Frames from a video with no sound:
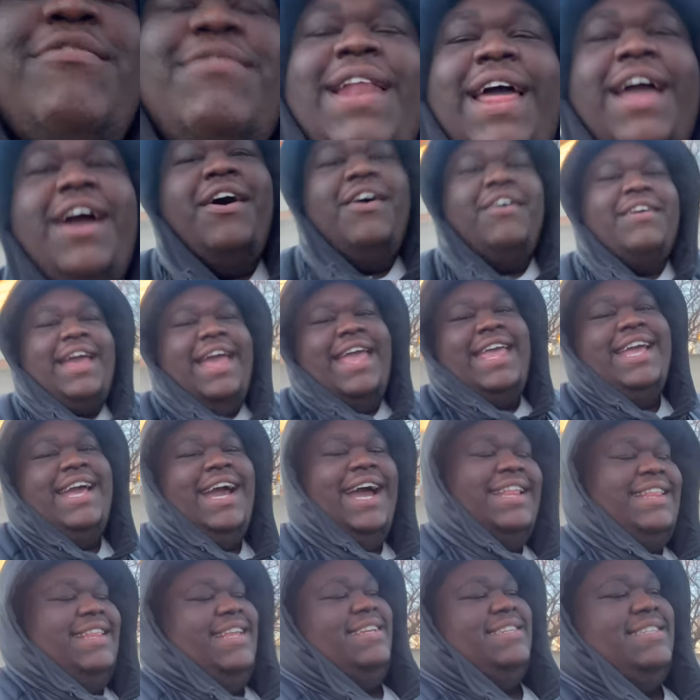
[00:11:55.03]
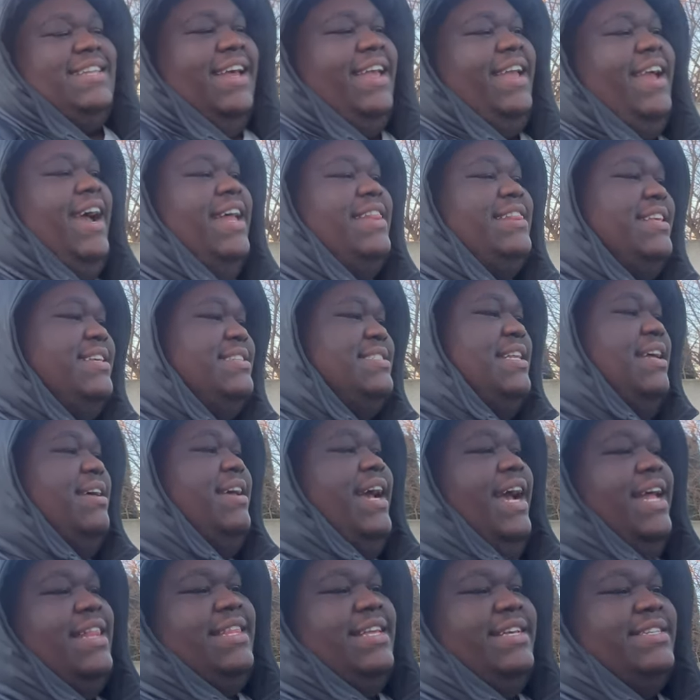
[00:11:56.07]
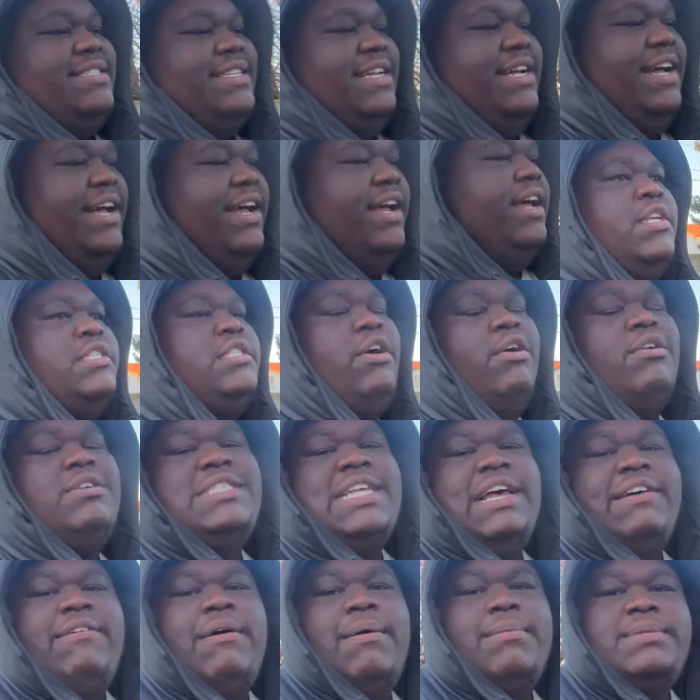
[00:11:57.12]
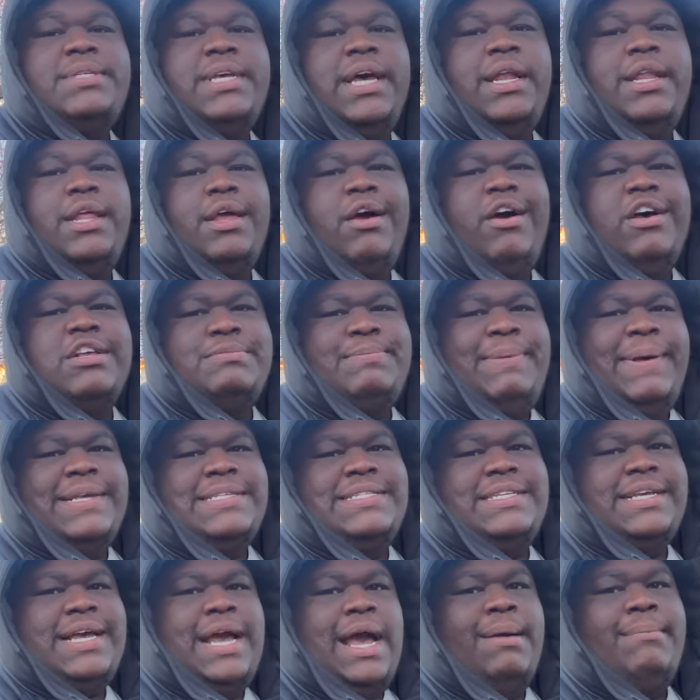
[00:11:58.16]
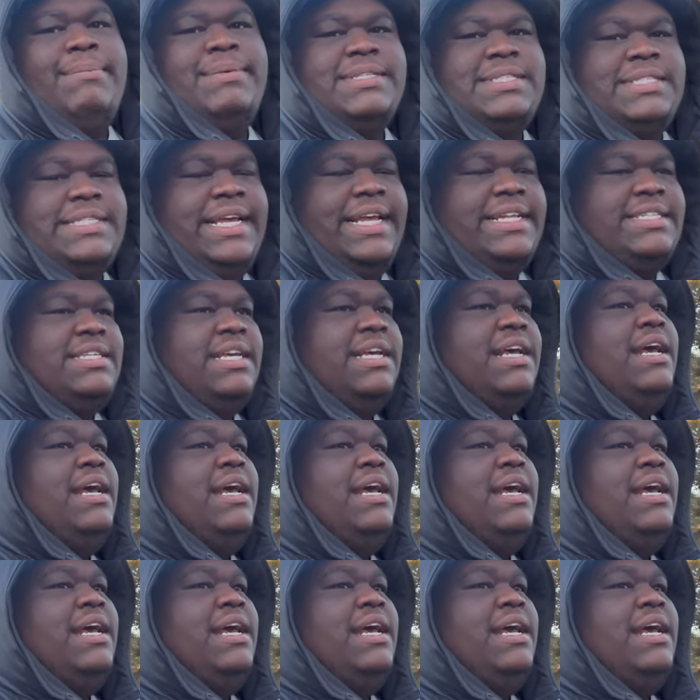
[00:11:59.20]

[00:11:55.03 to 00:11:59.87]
be like, okay, he got this done, he got this done, he got this done. So the stuff I'm telling y'all is basic common sense,